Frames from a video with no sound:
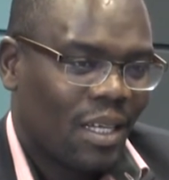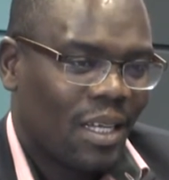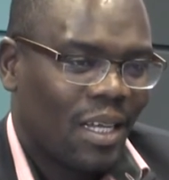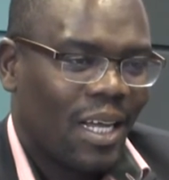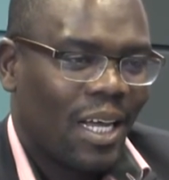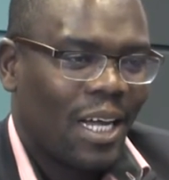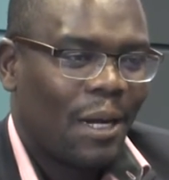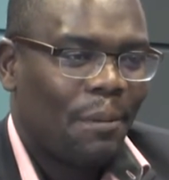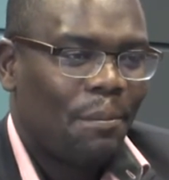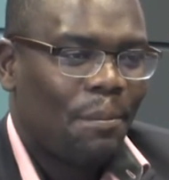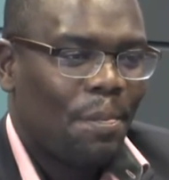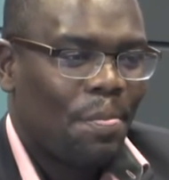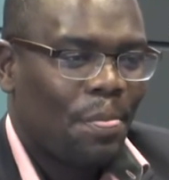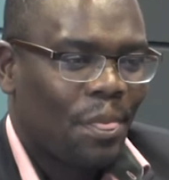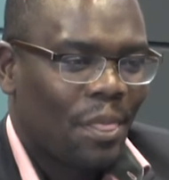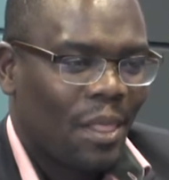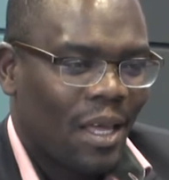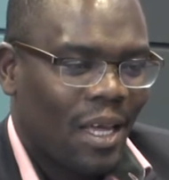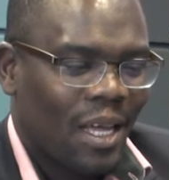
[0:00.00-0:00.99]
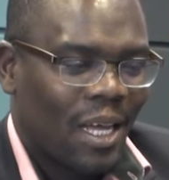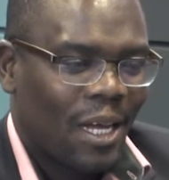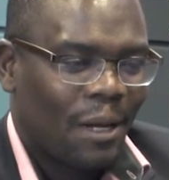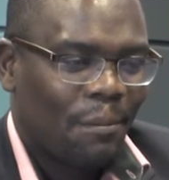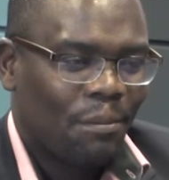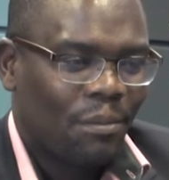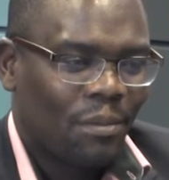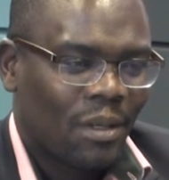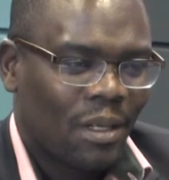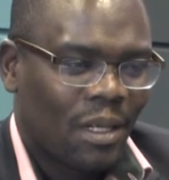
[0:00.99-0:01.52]

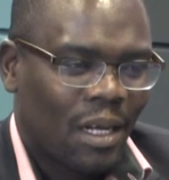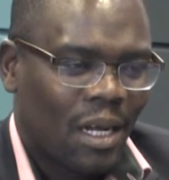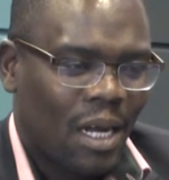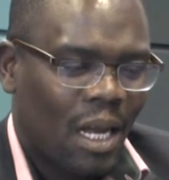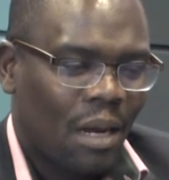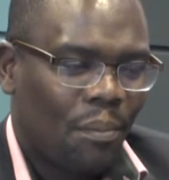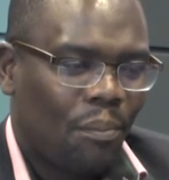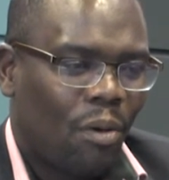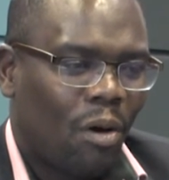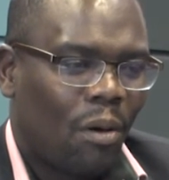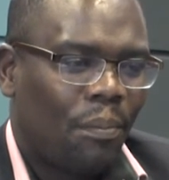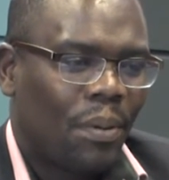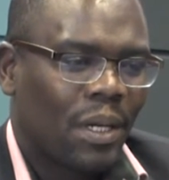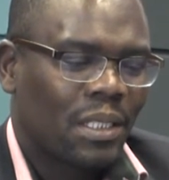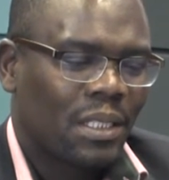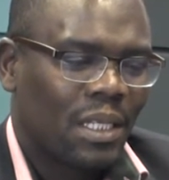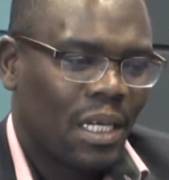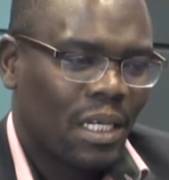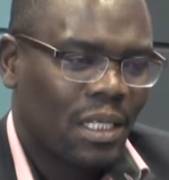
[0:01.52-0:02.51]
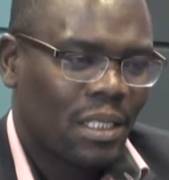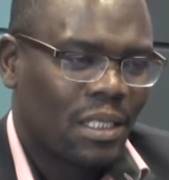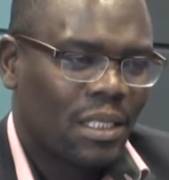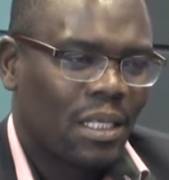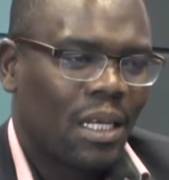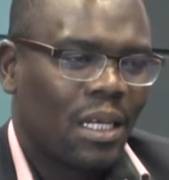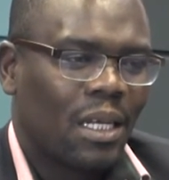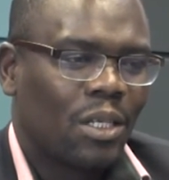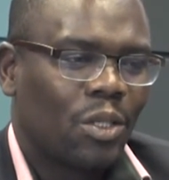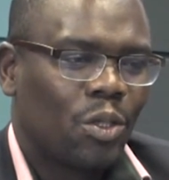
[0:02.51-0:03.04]
Karl Popper says
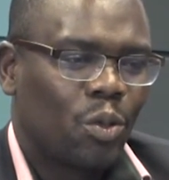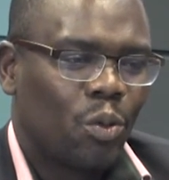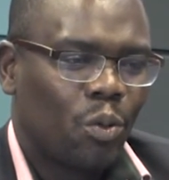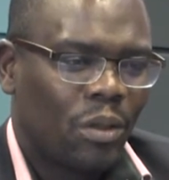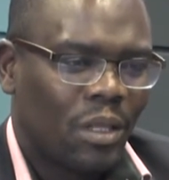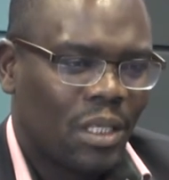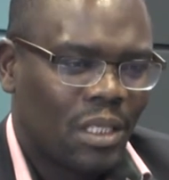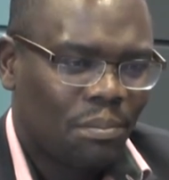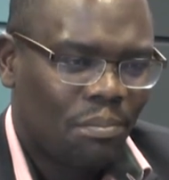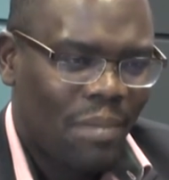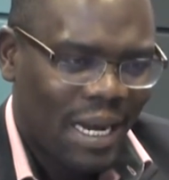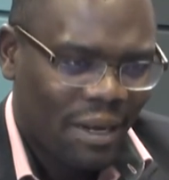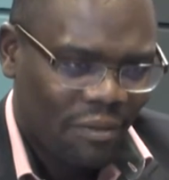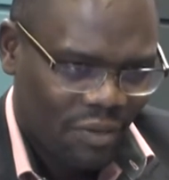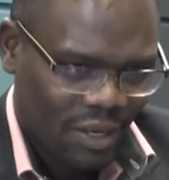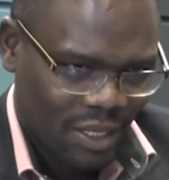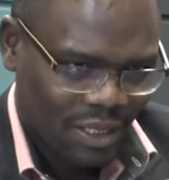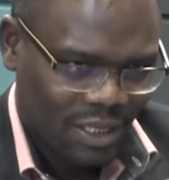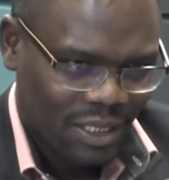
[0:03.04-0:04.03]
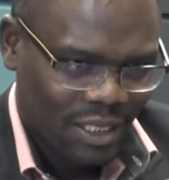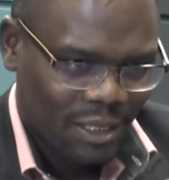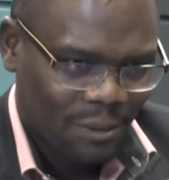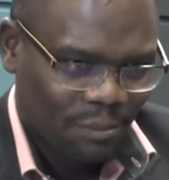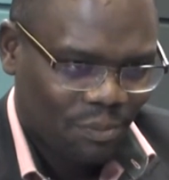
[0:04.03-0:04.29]
truth is manifest.